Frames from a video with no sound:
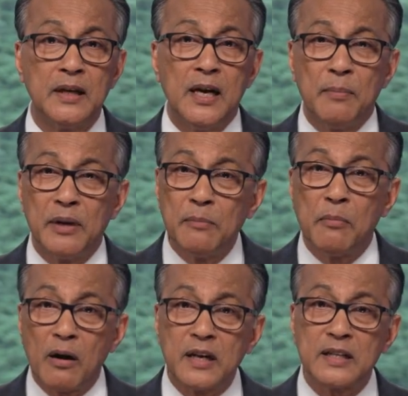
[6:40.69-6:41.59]
But the
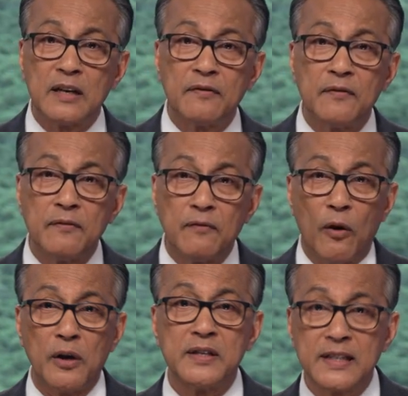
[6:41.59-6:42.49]
markets have
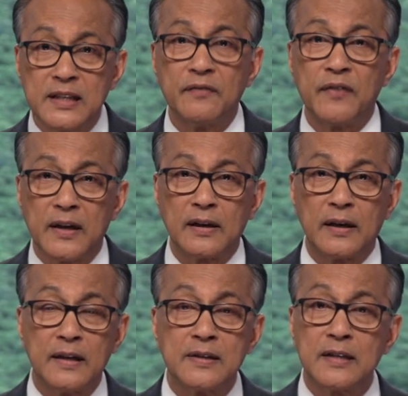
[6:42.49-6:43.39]
fallen significantly,
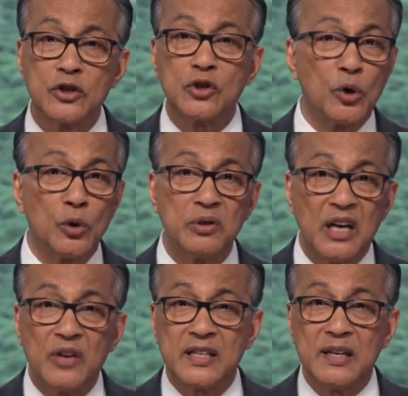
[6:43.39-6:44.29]
and such growth now
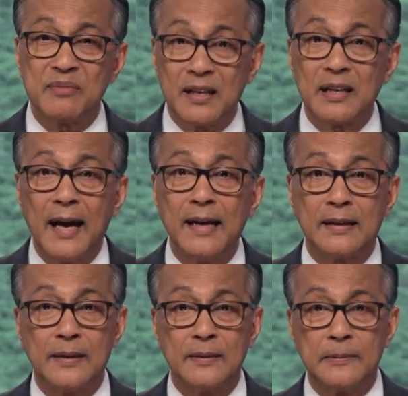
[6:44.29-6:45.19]
seems
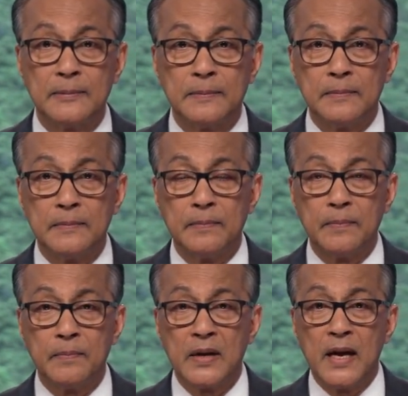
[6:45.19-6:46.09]
unlikely.
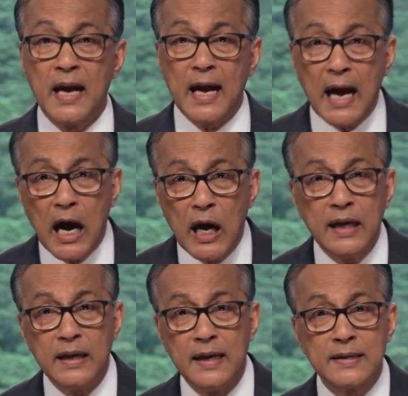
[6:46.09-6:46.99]

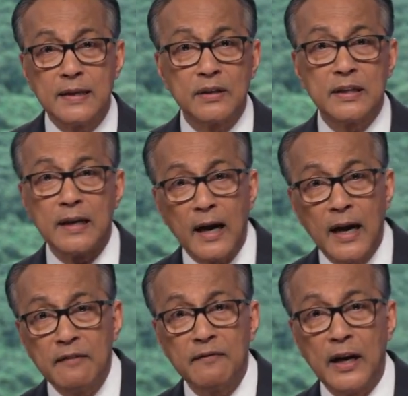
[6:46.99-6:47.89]
High-integrity,
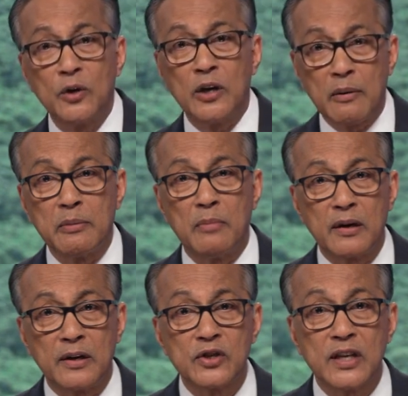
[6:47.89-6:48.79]
high-value carbon
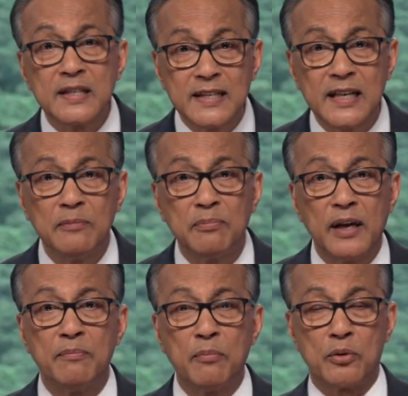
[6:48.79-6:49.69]
markets can still play
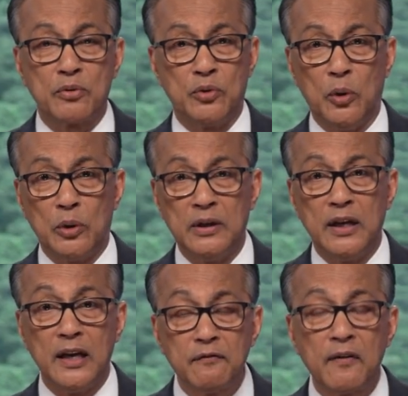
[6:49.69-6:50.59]
an important role
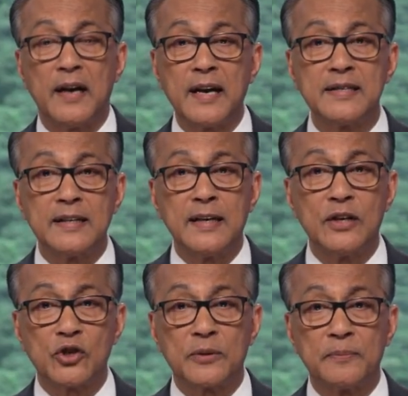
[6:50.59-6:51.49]
in financing nature.